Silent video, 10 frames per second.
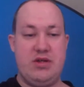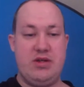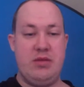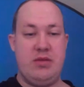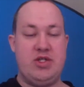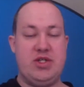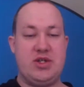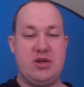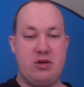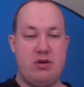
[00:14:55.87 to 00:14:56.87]
images
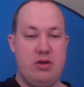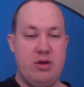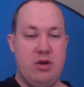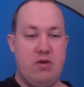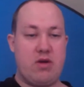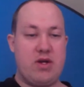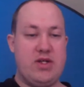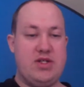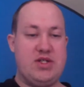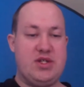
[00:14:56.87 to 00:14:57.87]
are
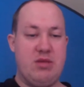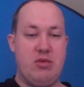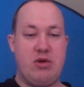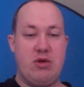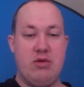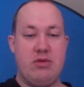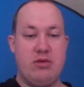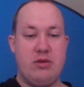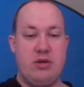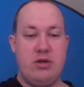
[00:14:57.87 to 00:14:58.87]
organized similar,
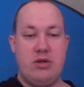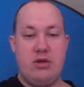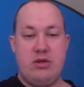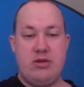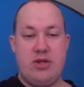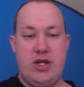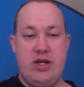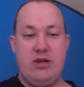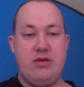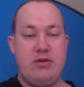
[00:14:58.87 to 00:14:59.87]

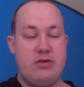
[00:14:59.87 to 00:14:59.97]
then